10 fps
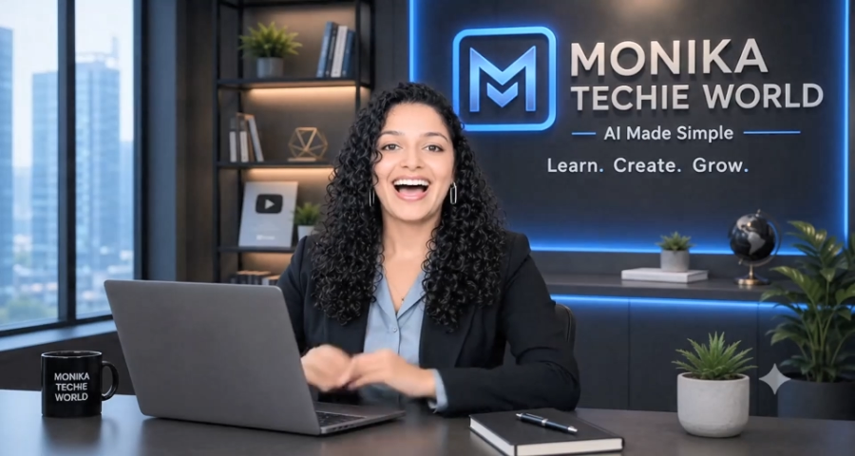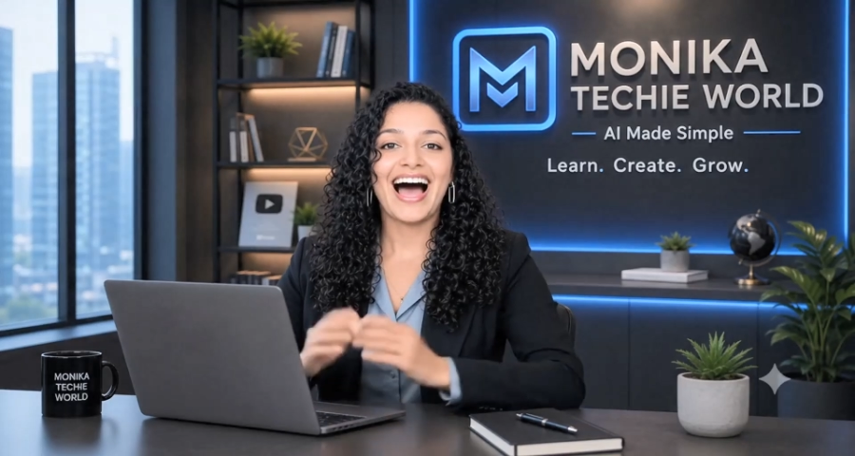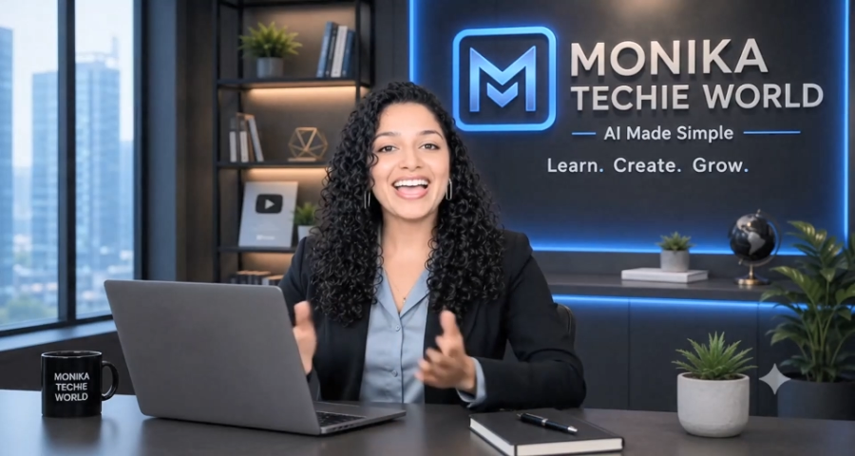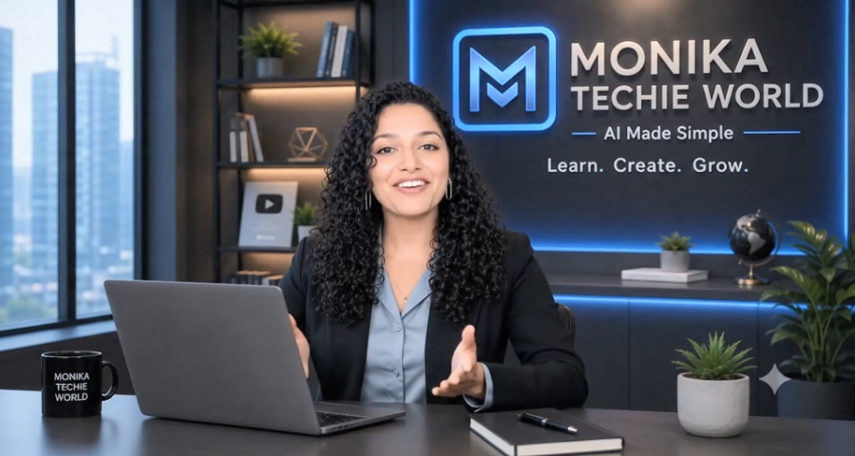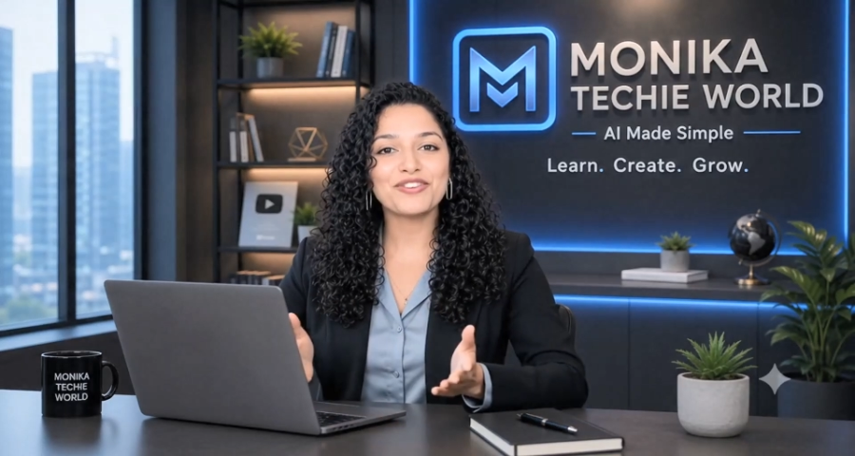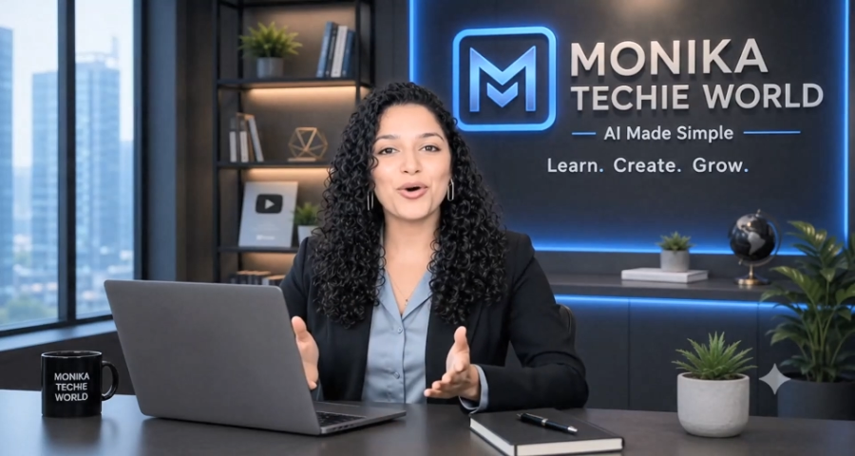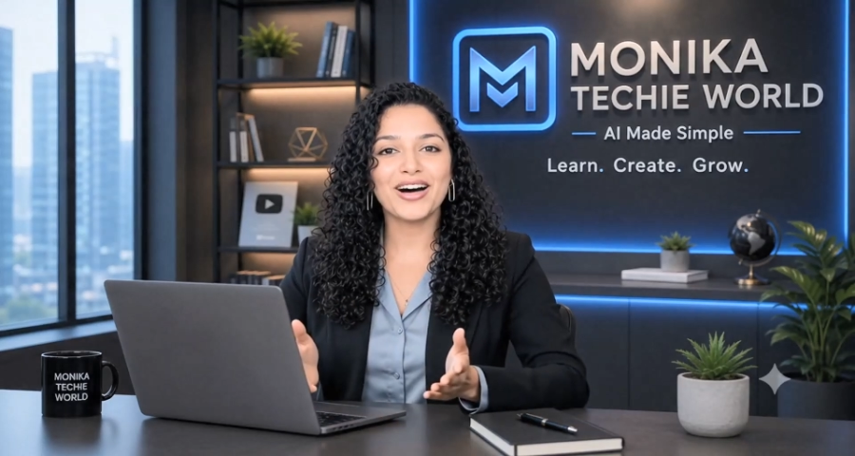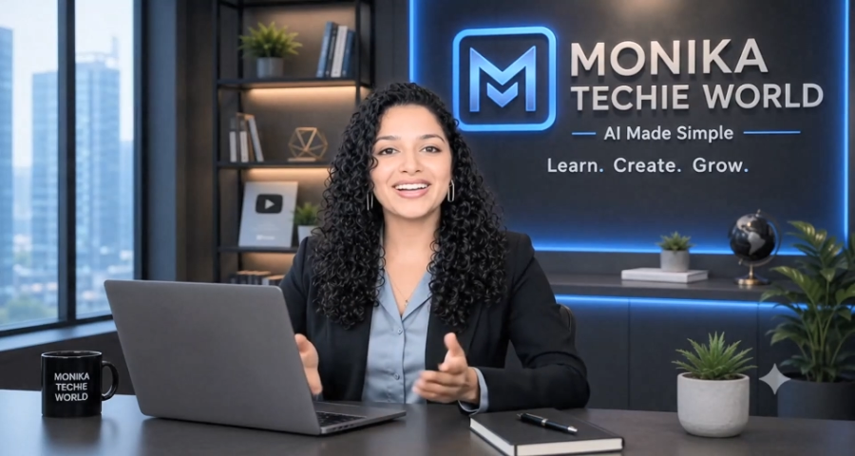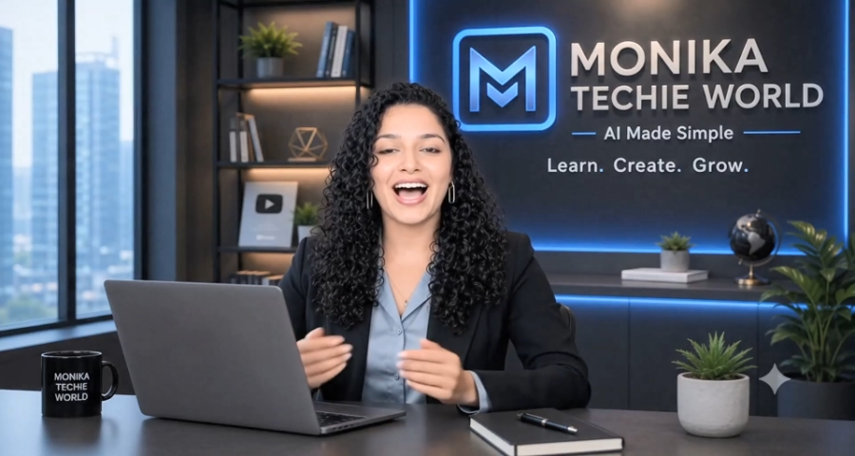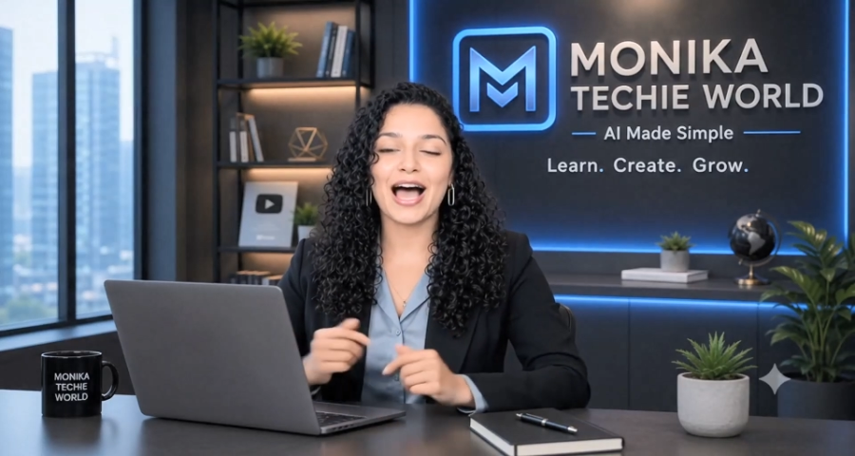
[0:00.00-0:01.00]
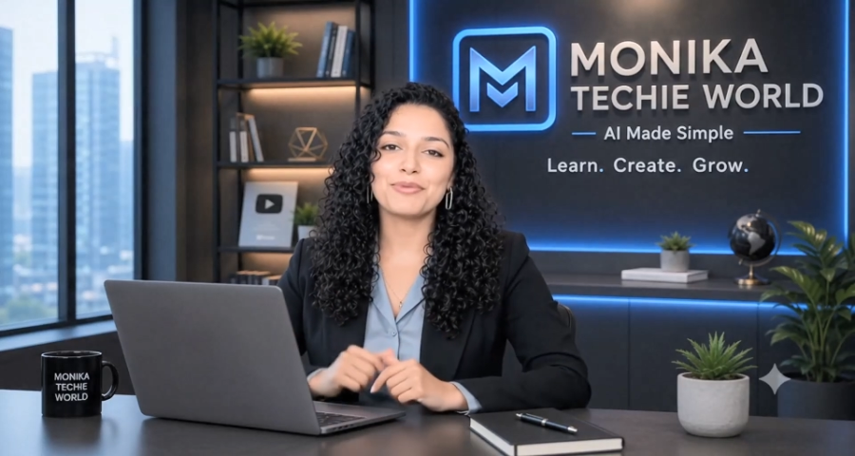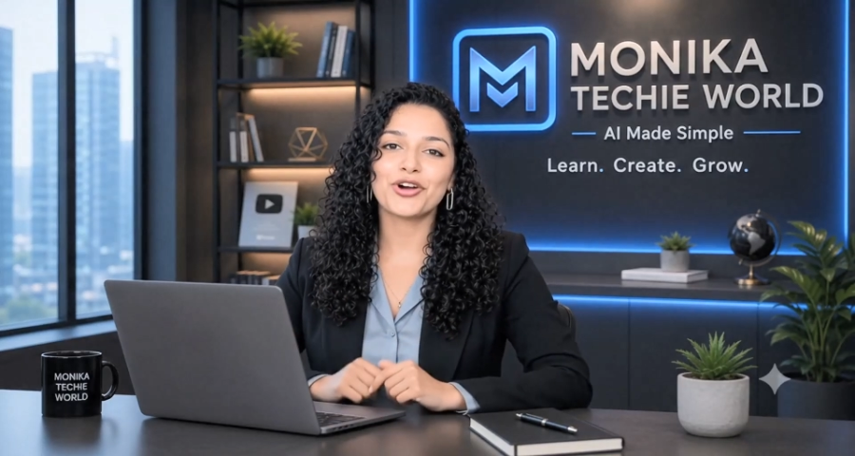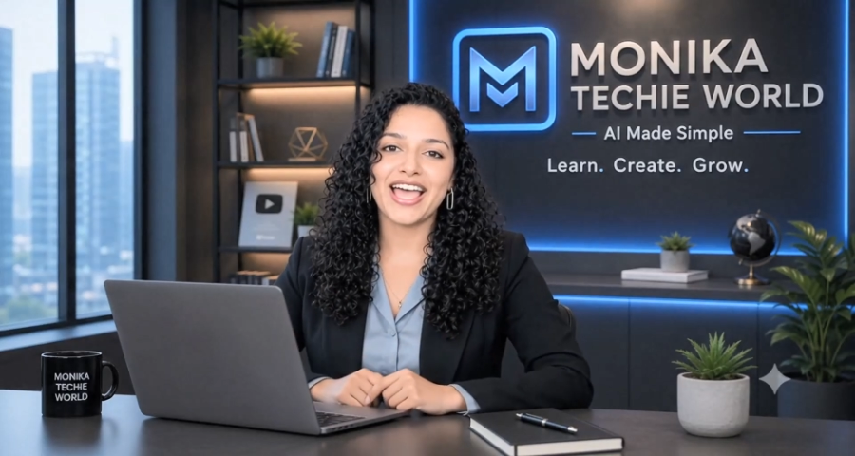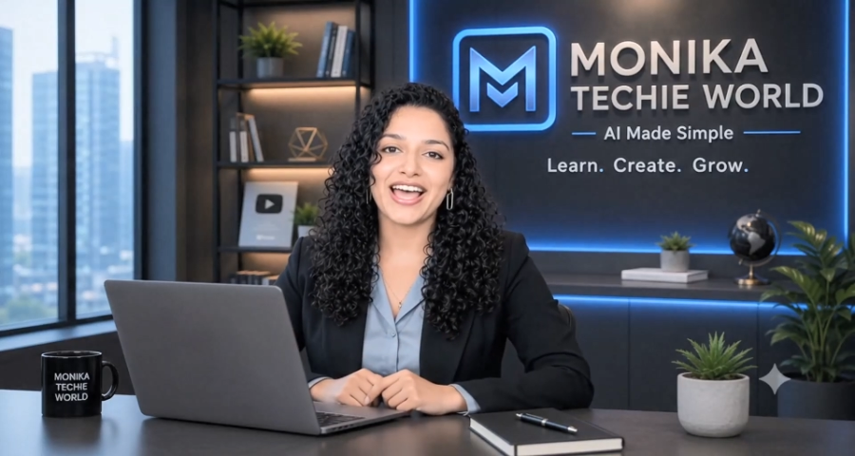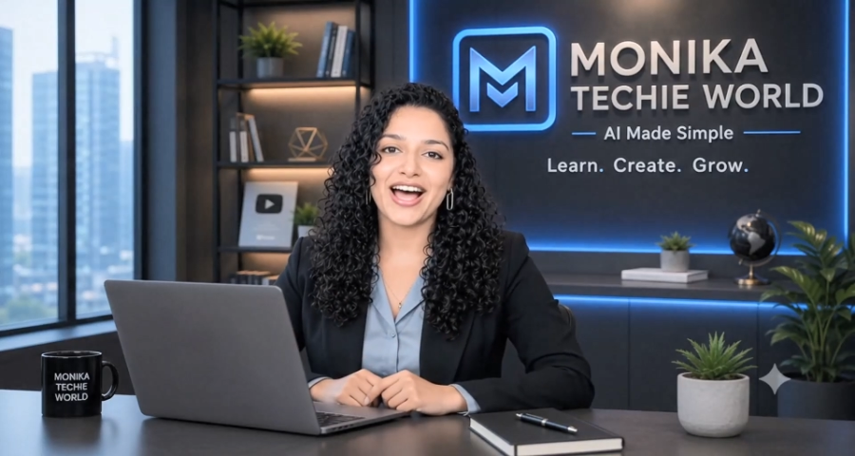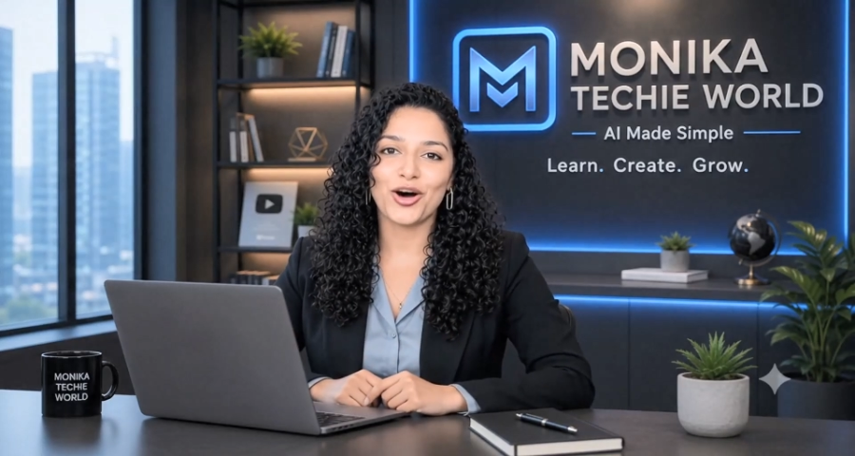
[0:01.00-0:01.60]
Hi everyone, I'm your AI